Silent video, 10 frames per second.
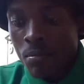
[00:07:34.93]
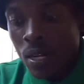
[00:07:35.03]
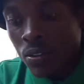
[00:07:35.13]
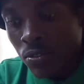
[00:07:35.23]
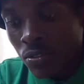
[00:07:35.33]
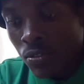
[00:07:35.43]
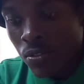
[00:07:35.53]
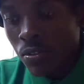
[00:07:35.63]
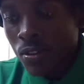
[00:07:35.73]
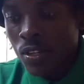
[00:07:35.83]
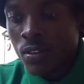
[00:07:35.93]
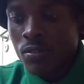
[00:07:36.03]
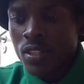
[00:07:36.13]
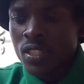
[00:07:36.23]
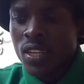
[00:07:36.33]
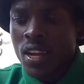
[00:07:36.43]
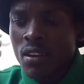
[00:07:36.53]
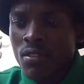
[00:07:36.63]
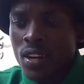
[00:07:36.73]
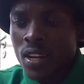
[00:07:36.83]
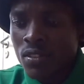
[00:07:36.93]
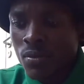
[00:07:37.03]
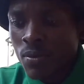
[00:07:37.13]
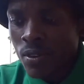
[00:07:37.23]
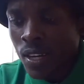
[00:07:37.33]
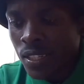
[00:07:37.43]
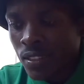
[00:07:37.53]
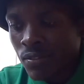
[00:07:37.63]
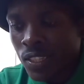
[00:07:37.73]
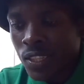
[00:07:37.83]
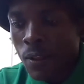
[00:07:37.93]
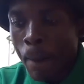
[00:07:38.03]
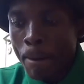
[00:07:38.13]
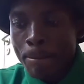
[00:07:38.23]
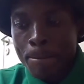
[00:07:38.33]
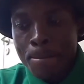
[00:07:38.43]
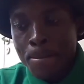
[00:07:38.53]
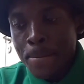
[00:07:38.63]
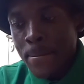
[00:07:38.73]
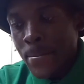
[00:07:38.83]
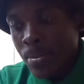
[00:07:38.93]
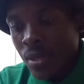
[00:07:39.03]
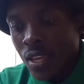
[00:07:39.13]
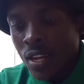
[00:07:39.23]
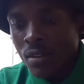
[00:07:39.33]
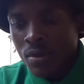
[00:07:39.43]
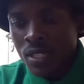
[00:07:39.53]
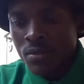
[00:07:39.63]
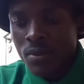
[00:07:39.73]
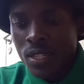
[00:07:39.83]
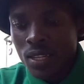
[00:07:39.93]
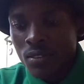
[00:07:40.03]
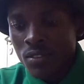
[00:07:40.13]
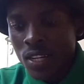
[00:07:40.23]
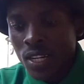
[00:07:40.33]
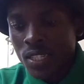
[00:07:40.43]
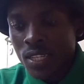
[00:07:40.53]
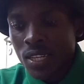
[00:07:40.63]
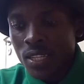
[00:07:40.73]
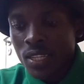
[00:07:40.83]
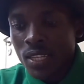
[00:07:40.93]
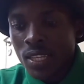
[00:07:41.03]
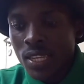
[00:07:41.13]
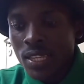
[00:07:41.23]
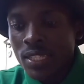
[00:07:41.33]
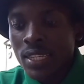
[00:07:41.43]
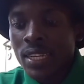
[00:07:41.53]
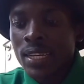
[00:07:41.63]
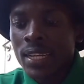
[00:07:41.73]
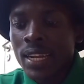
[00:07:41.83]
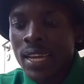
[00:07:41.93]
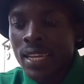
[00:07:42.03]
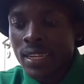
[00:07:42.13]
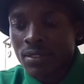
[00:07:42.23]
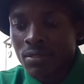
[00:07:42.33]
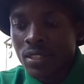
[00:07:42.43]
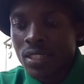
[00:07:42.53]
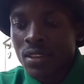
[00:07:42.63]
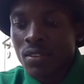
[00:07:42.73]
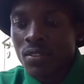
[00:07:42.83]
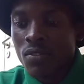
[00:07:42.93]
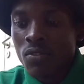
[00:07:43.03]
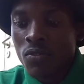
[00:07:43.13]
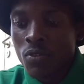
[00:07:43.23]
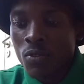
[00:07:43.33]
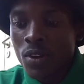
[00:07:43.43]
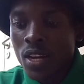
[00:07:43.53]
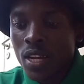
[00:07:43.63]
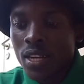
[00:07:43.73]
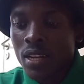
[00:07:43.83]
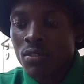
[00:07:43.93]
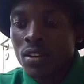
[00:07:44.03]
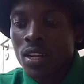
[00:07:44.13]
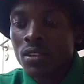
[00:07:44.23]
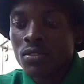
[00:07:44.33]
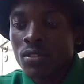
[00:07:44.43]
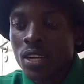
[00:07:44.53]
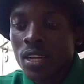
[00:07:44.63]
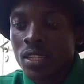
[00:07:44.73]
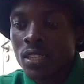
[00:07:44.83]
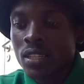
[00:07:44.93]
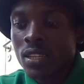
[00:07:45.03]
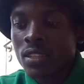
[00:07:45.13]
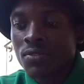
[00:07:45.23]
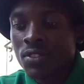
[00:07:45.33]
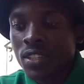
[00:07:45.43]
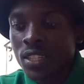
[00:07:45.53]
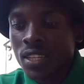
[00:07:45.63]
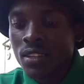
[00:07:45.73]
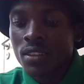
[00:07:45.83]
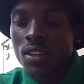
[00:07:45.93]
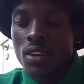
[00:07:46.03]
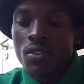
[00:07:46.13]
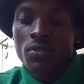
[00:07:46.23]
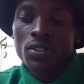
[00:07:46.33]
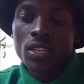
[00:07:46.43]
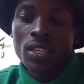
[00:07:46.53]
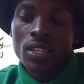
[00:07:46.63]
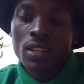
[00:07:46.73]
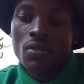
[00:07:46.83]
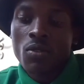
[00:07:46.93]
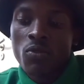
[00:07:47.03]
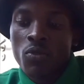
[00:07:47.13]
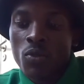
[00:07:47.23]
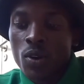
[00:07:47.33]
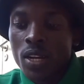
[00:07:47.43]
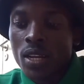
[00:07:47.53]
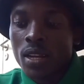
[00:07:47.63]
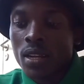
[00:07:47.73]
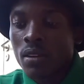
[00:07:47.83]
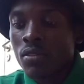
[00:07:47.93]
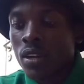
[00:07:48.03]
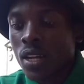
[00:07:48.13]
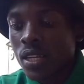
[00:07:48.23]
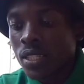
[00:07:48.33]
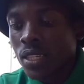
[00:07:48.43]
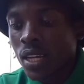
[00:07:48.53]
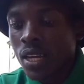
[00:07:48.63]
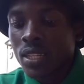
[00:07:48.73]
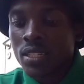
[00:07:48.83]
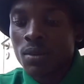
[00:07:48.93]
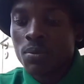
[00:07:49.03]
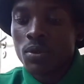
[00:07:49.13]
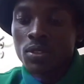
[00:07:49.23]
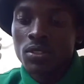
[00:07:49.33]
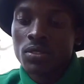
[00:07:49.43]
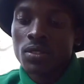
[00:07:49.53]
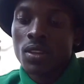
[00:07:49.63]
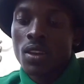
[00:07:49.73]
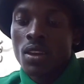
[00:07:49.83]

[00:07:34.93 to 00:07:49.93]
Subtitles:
but also on increasing agricultural productivity. Climate smart agriculture is in line with the Food and Agriculture Organization's vision for sustainable food and agriculture, and supports